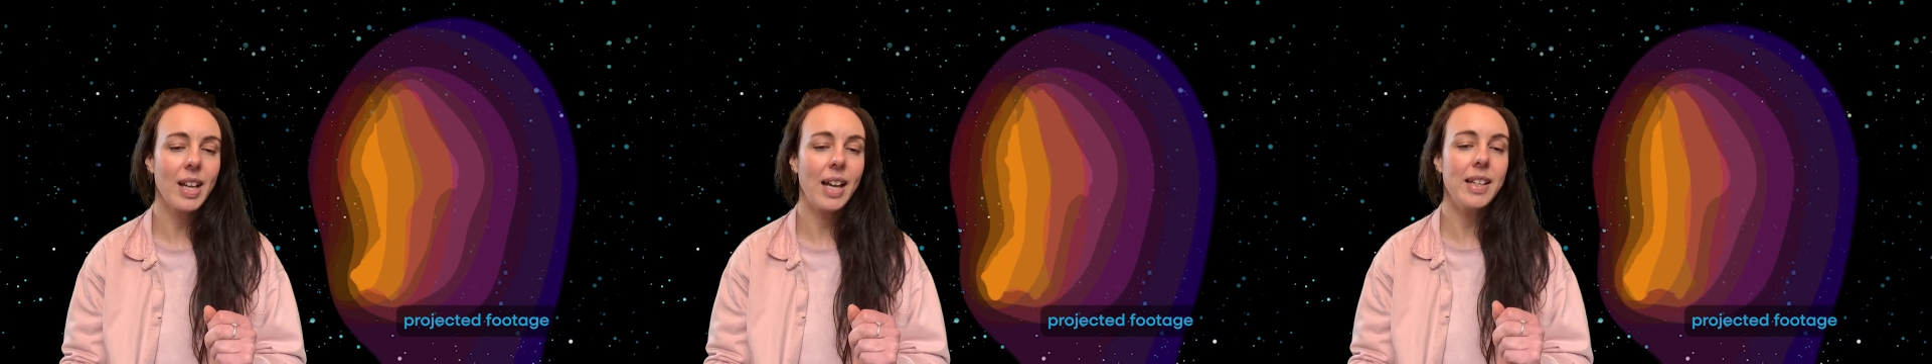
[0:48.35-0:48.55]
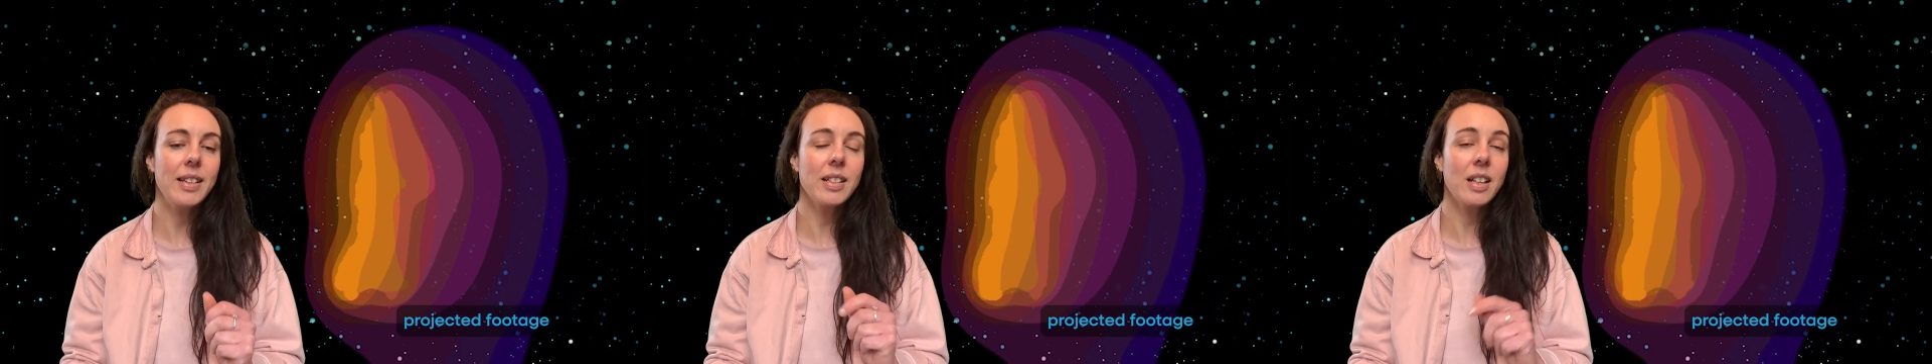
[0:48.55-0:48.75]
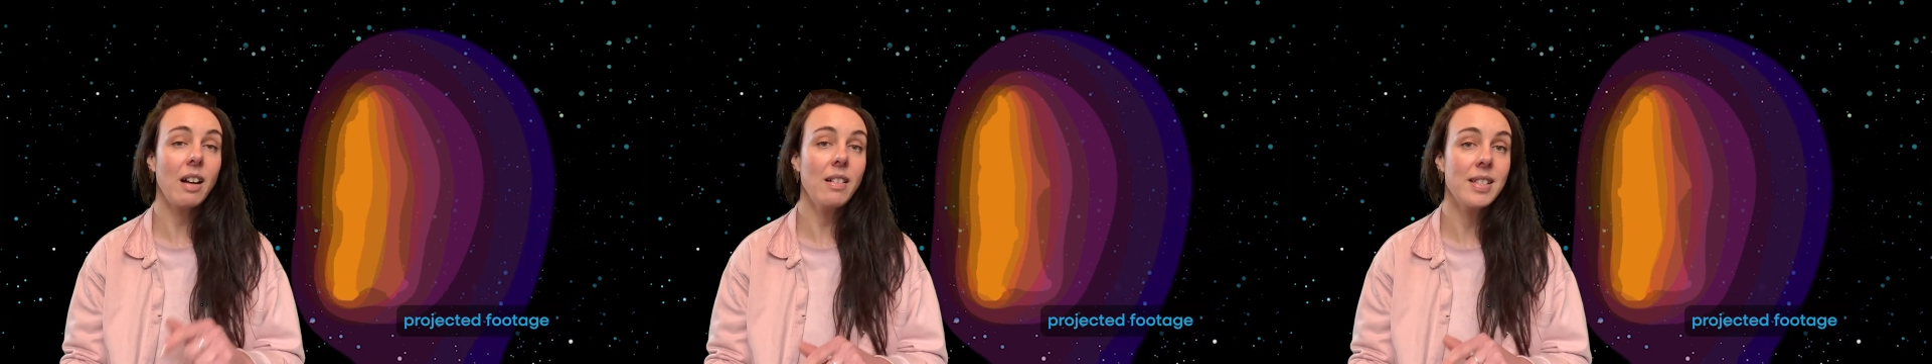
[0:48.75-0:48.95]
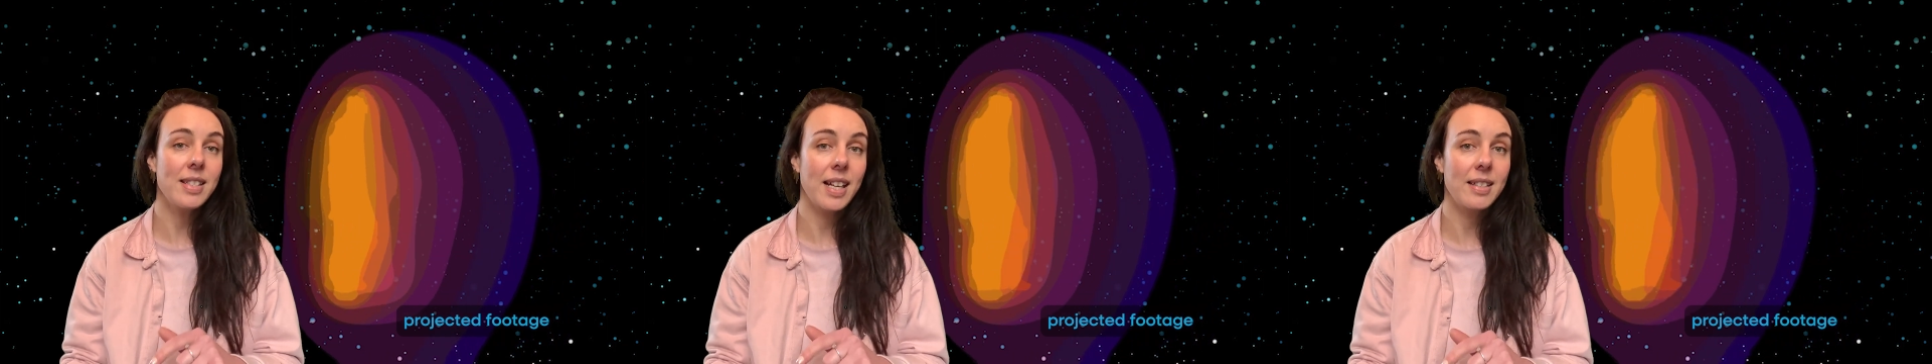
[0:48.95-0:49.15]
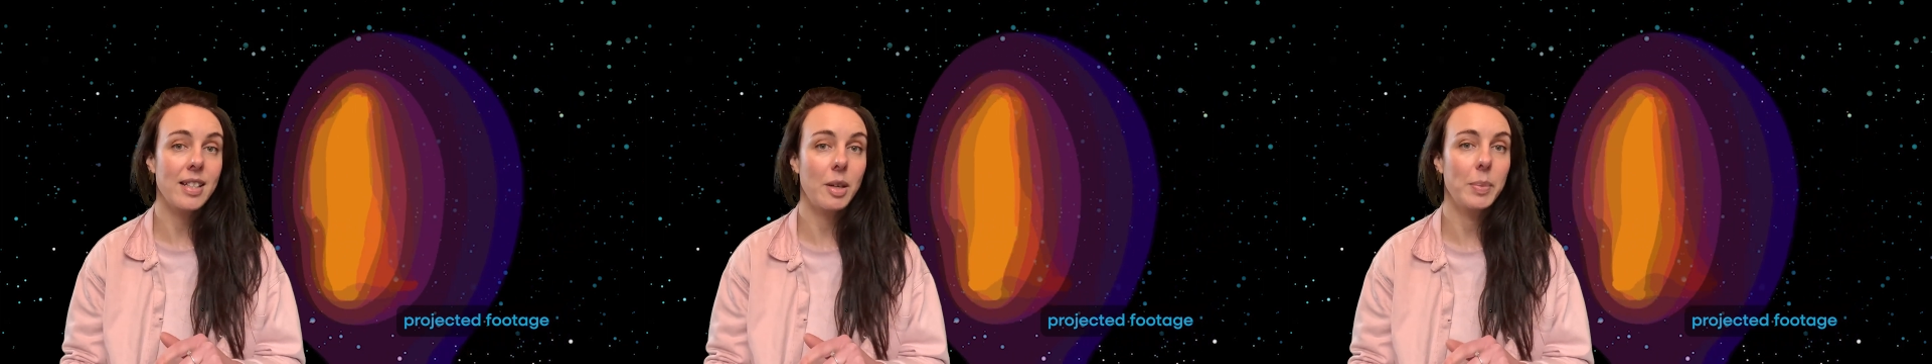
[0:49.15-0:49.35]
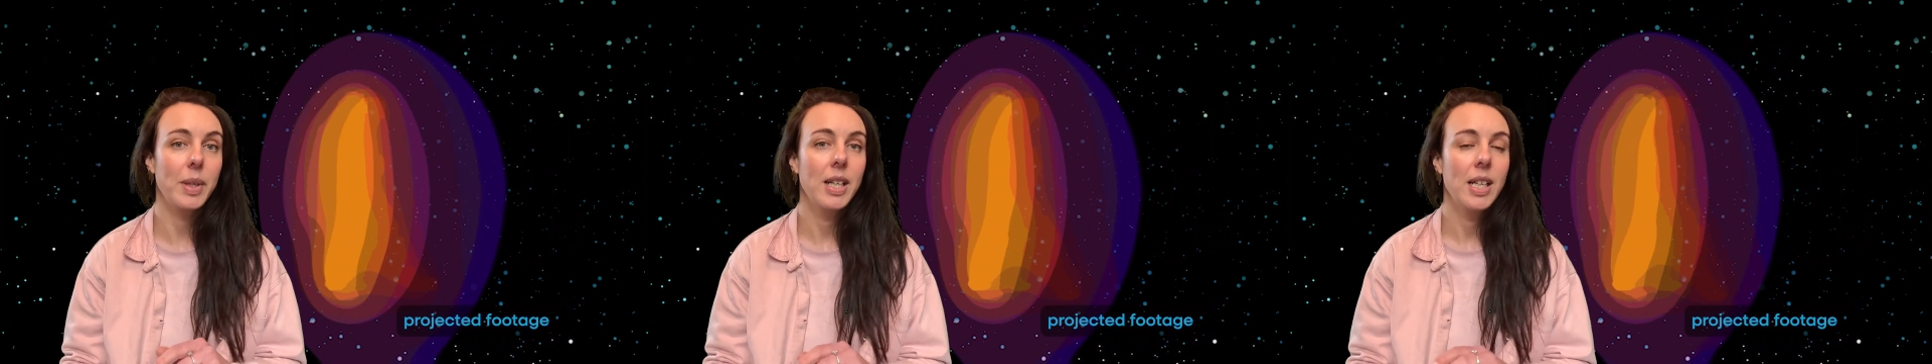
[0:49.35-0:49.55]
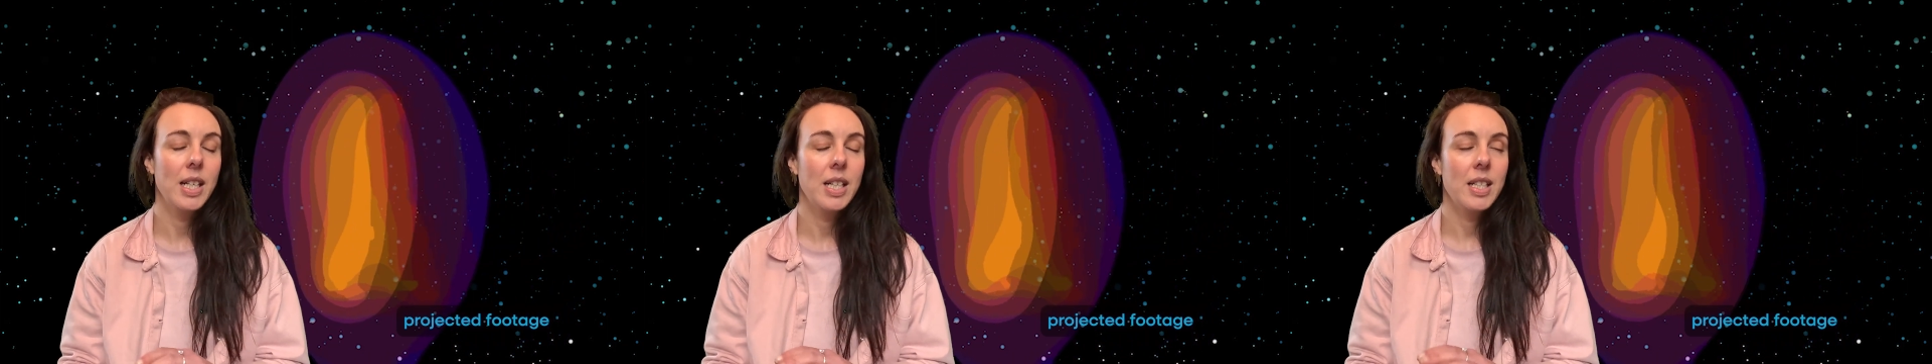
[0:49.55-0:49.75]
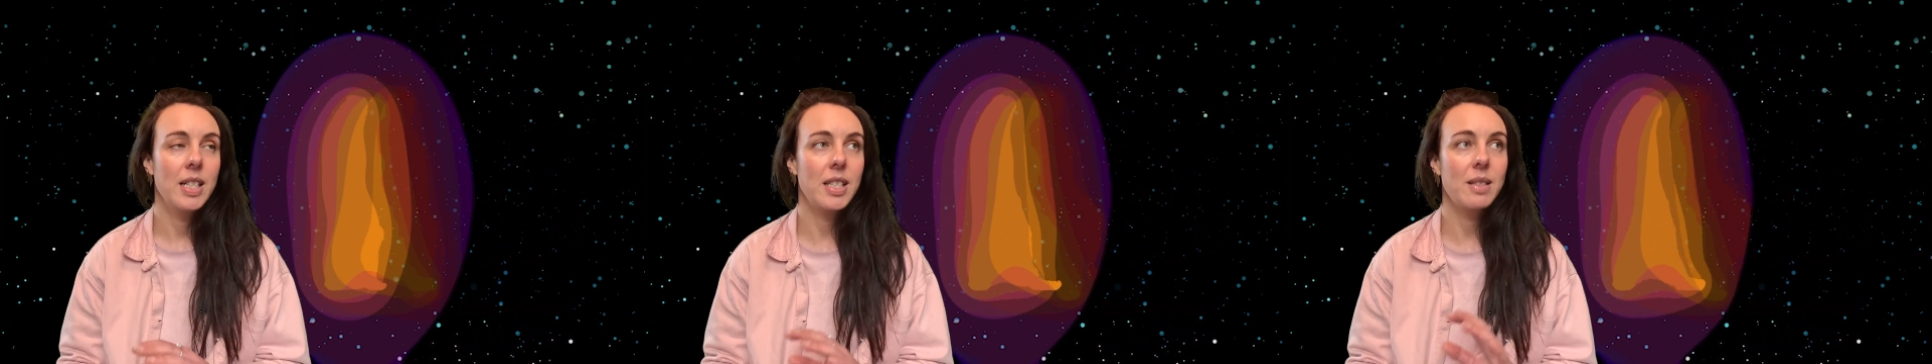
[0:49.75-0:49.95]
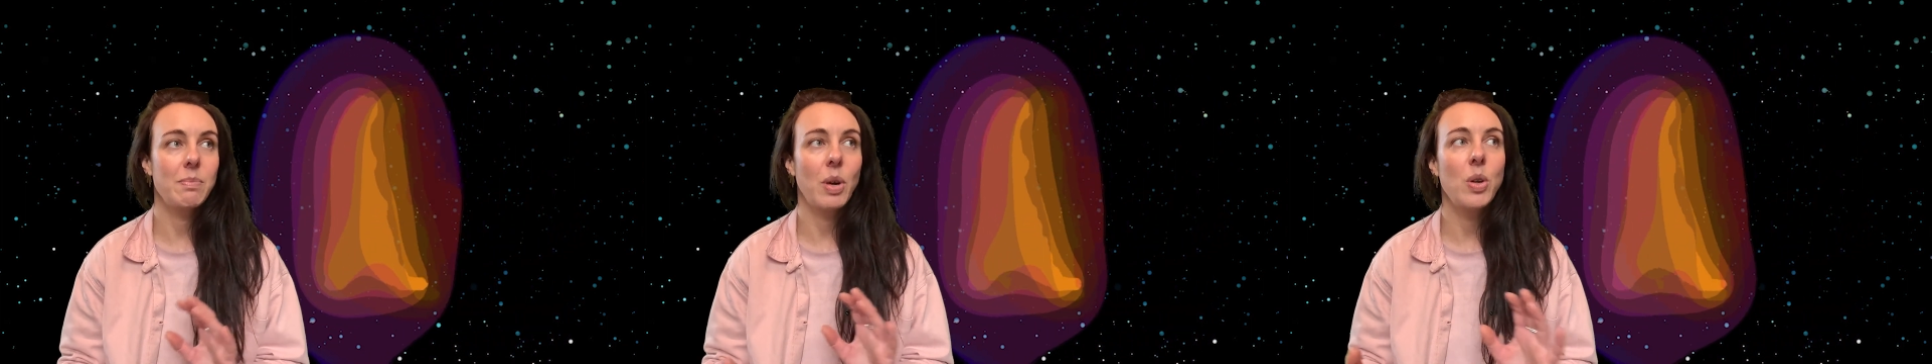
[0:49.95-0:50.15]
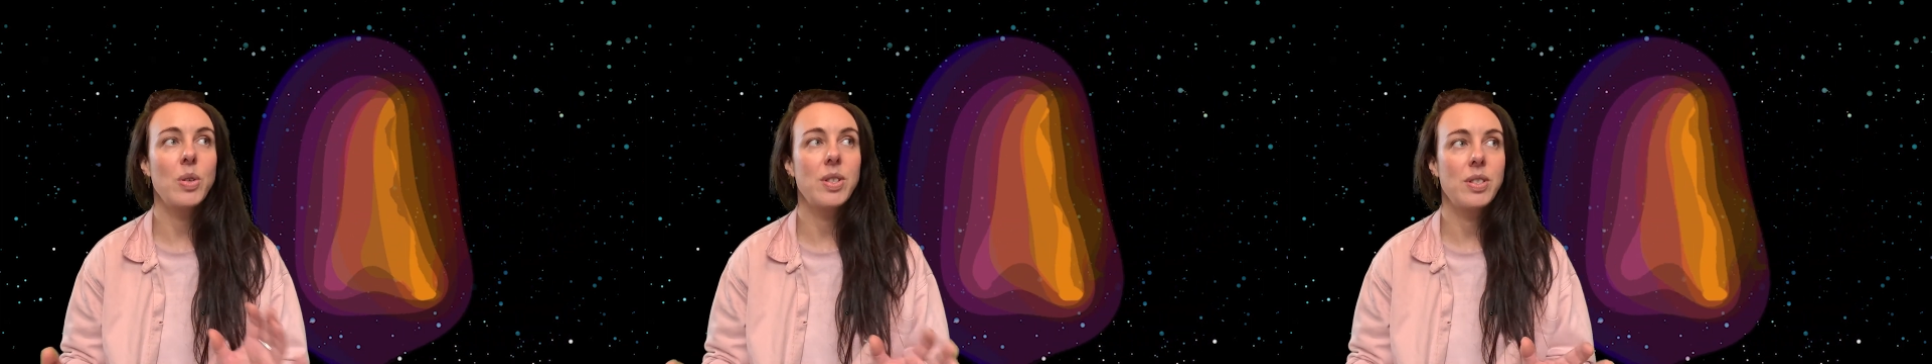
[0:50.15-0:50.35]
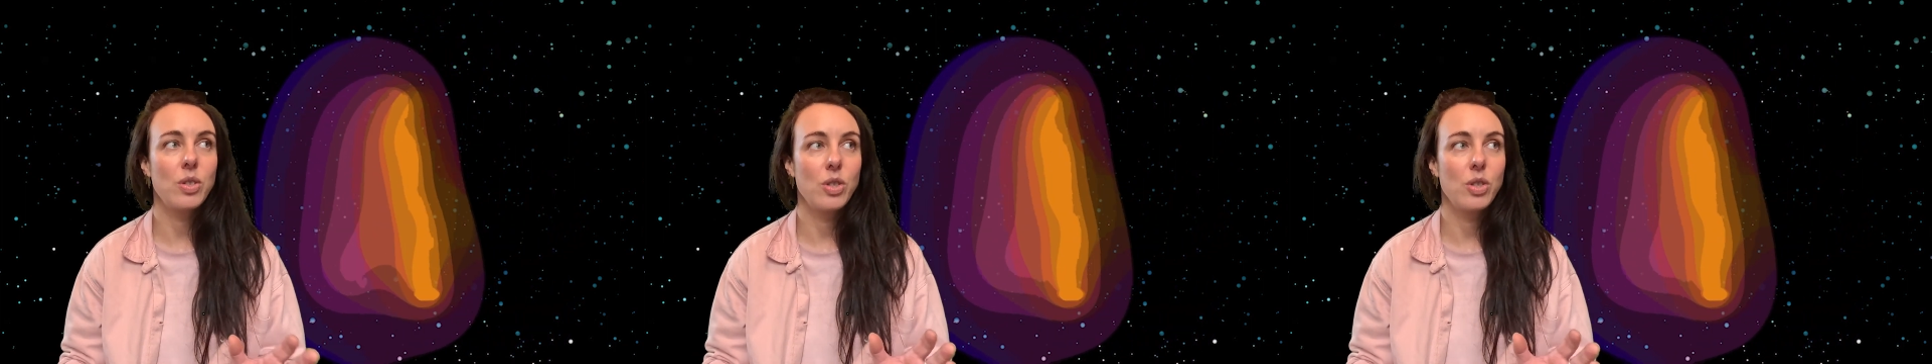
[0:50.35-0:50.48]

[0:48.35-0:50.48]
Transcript: And in the current setup, this is most